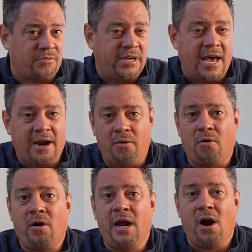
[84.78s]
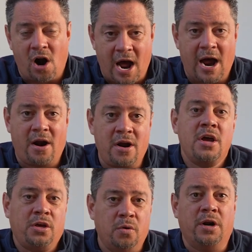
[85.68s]
3 category or higher,
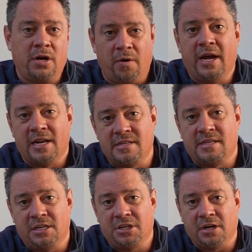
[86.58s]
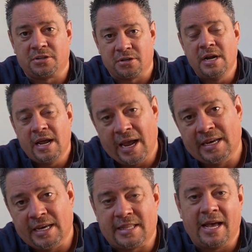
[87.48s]
you want to go ahead and seek shelter and
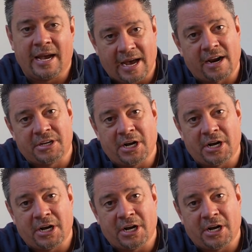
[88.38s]
get the heck out of